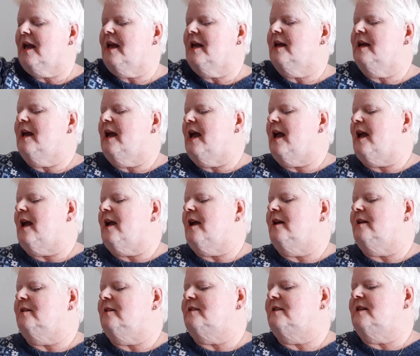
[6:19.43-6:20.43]

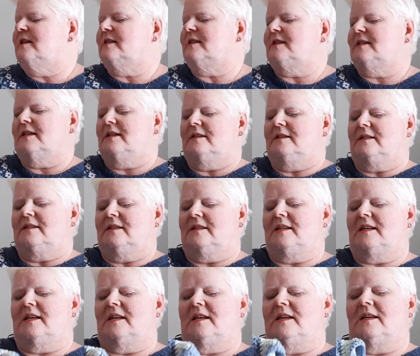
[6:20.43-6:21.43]
And this is
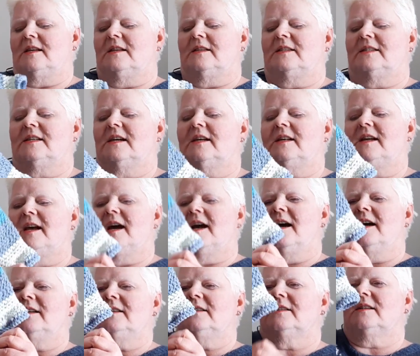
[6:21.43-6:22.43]
the sun
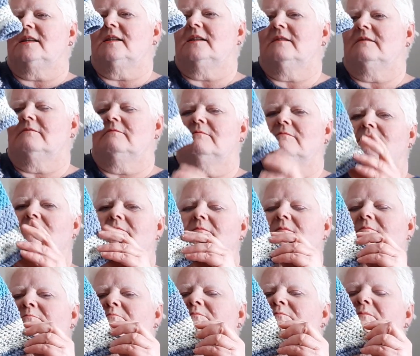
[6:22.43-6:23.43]
hat,
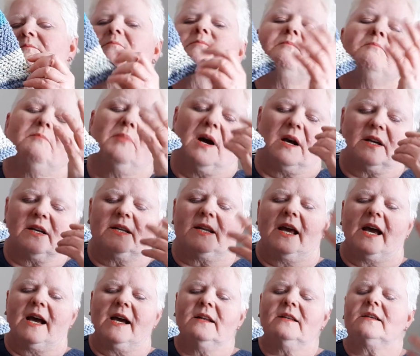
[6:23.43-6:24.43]
bucket
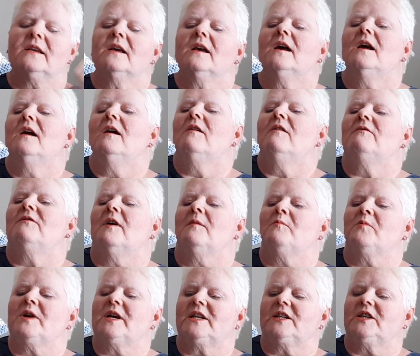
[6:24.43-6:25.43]
hat from
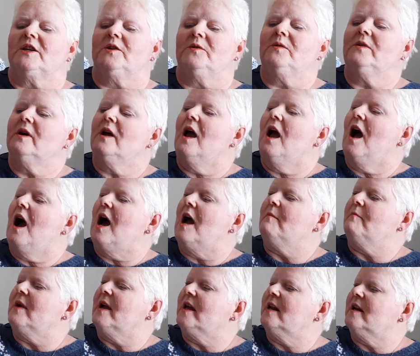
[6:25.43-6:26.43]
week two. I
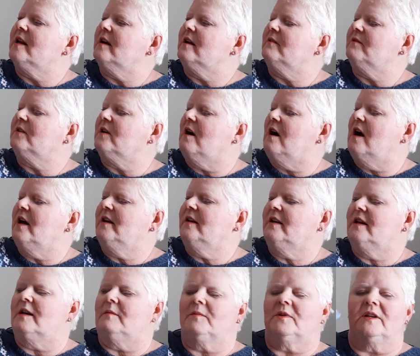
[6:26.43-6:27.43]
made it out of cotton and
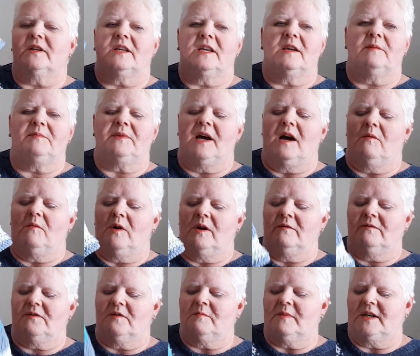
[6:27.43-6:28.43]
I'm going to keep that one
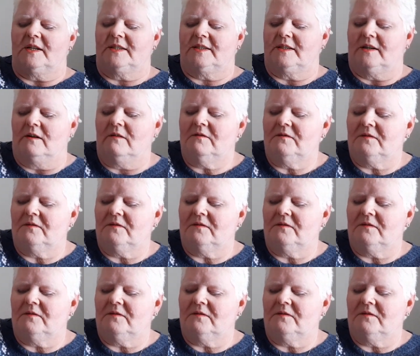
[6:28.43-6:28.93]
for myself.